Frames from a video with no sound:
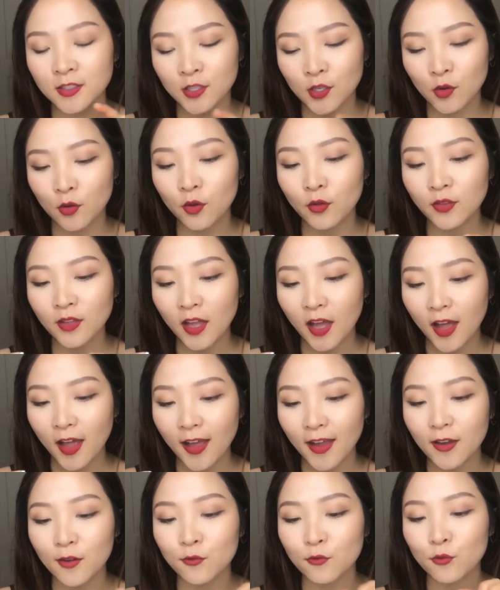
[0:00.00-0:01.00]

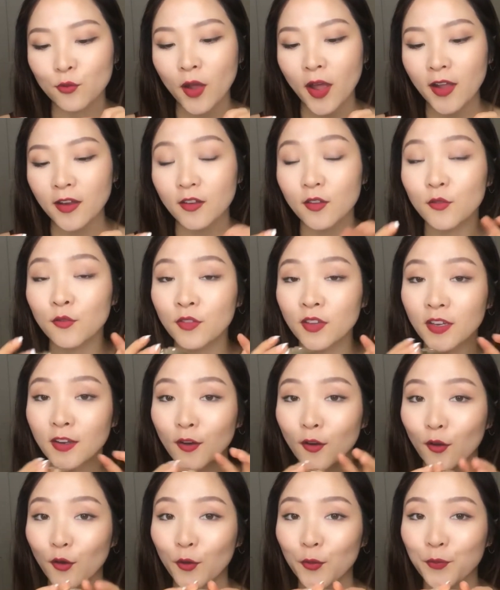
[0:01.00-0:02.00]
09 Red
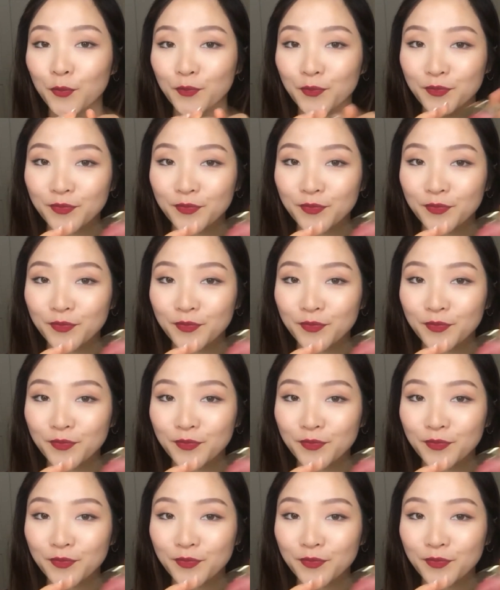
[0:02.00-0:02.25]
Vino.